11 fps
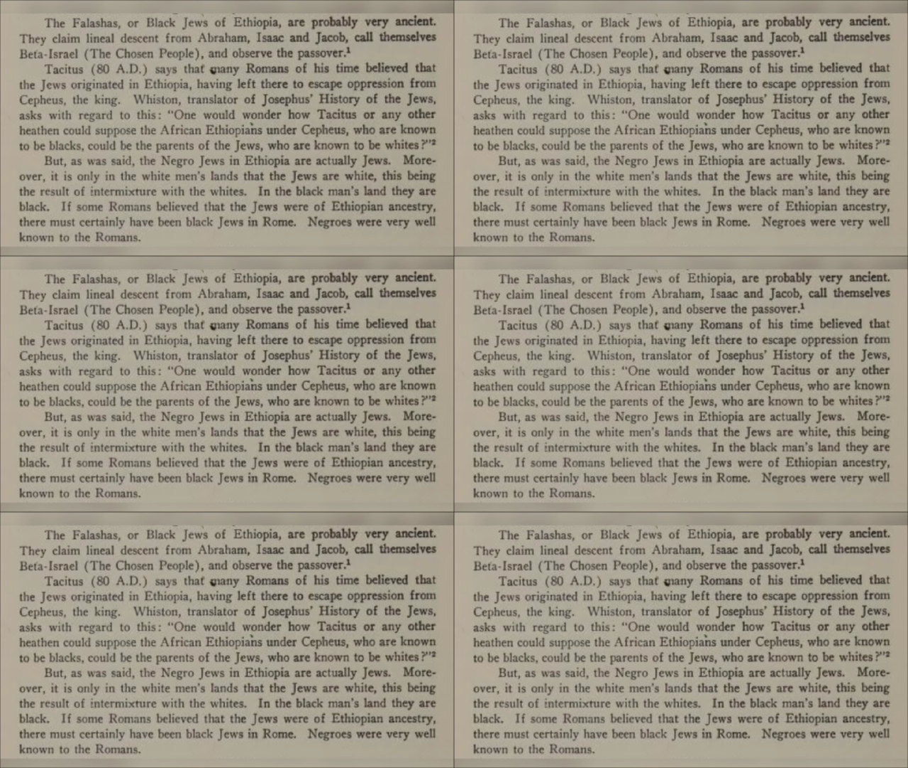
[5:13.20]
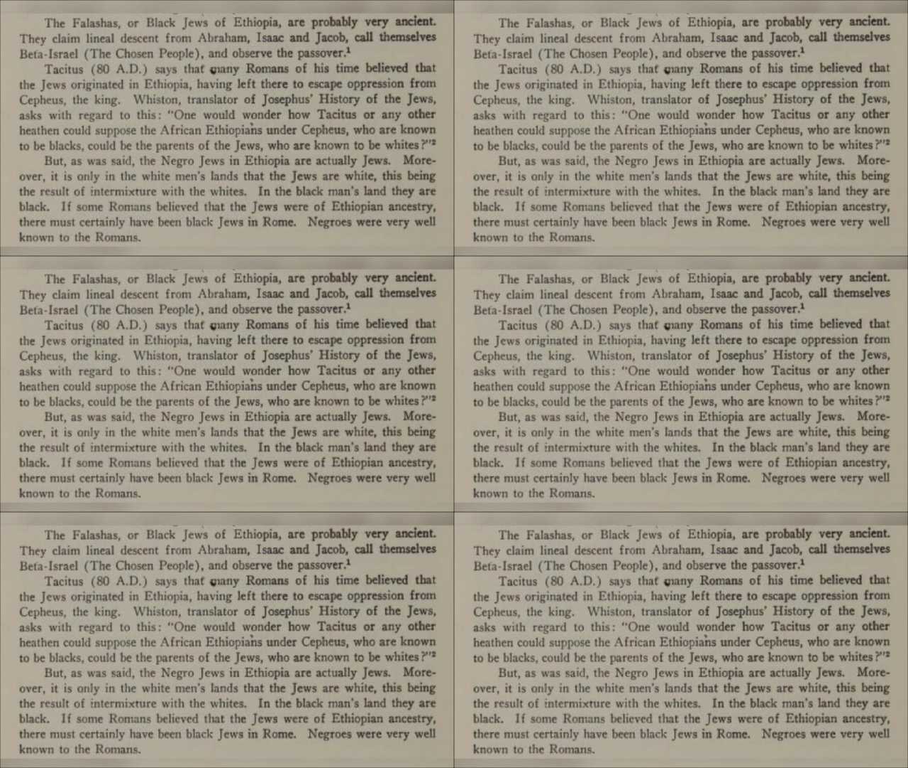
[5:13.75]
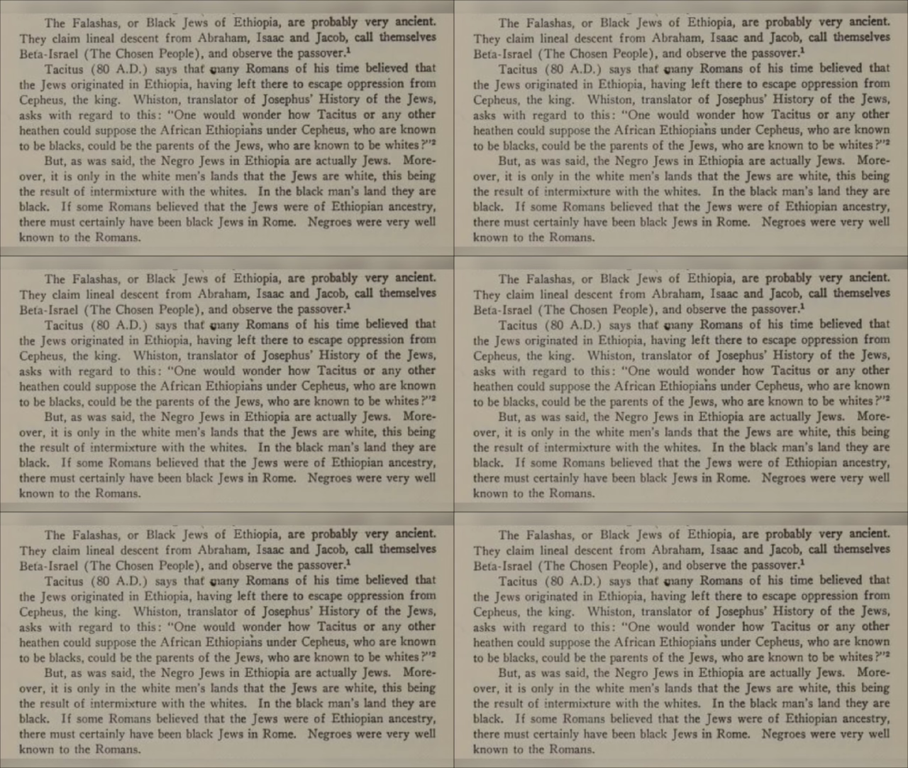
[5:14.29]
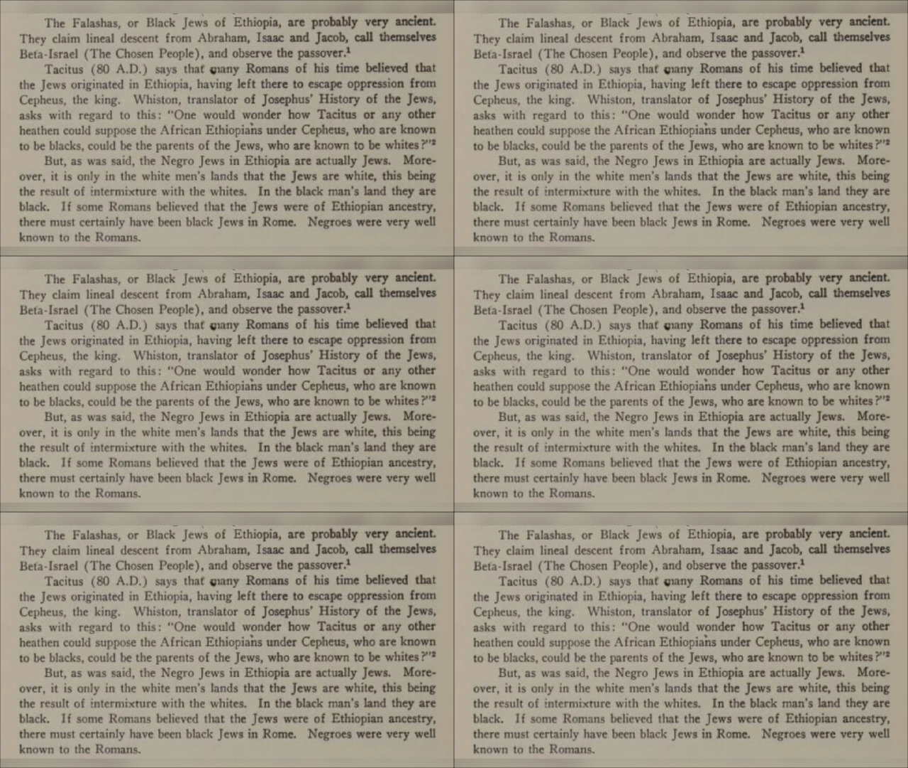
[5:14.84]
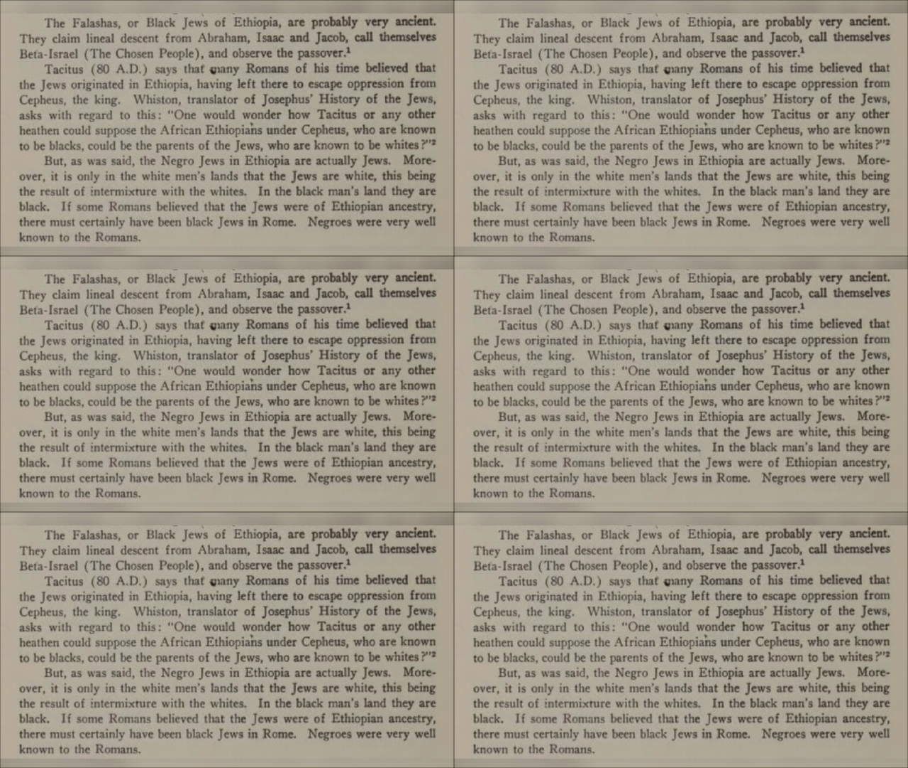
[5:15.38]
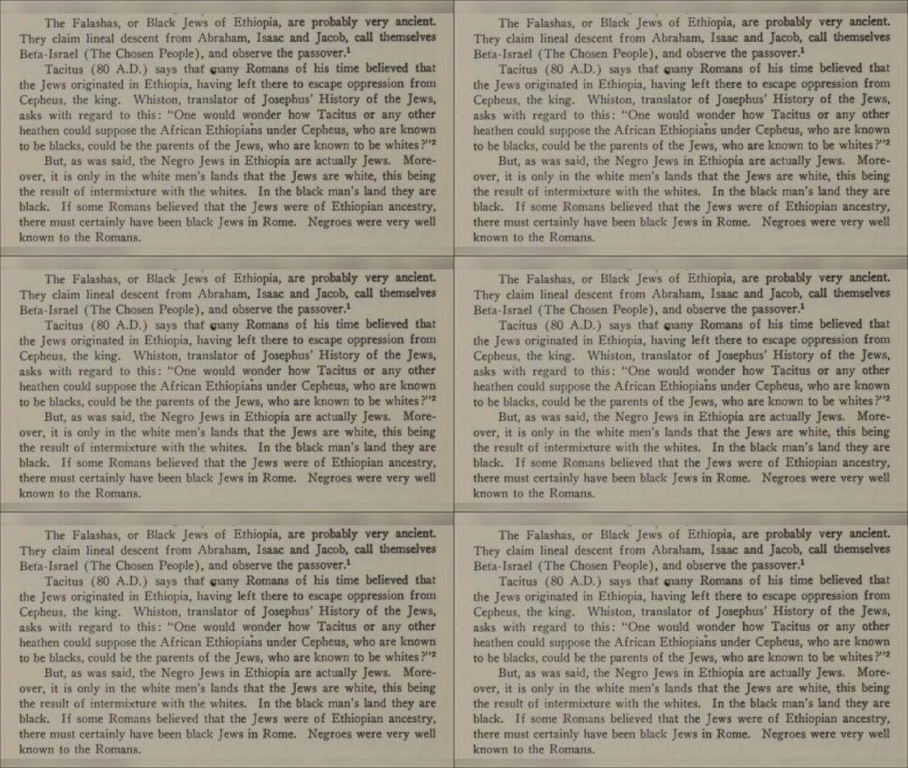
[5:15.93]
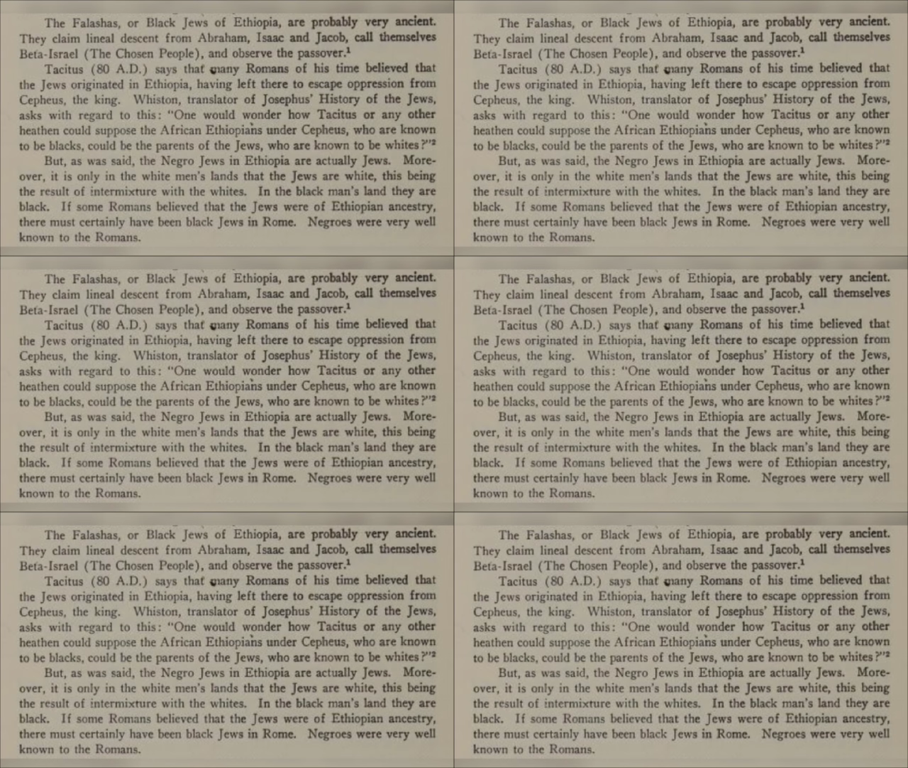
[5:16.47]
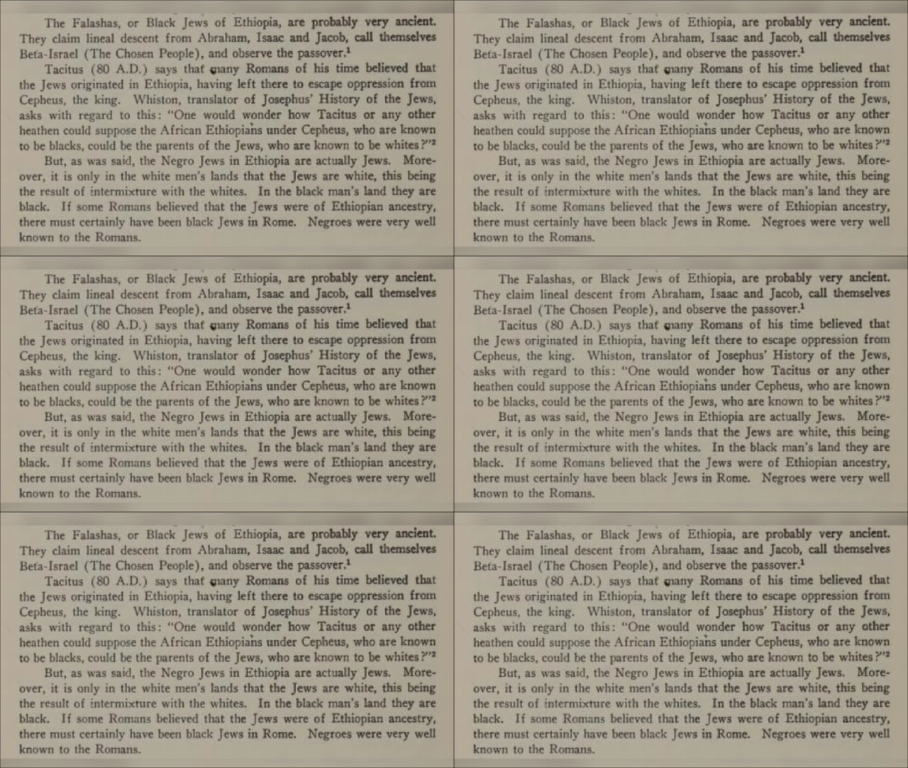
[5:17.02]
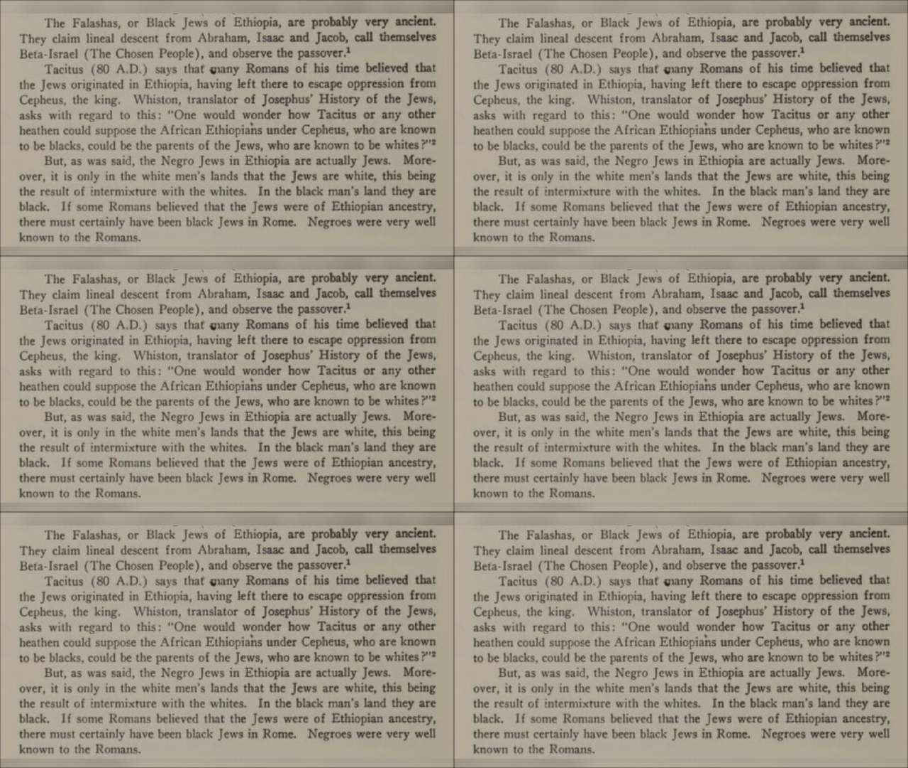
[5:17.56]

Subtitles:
Nobody's mouth can be seen.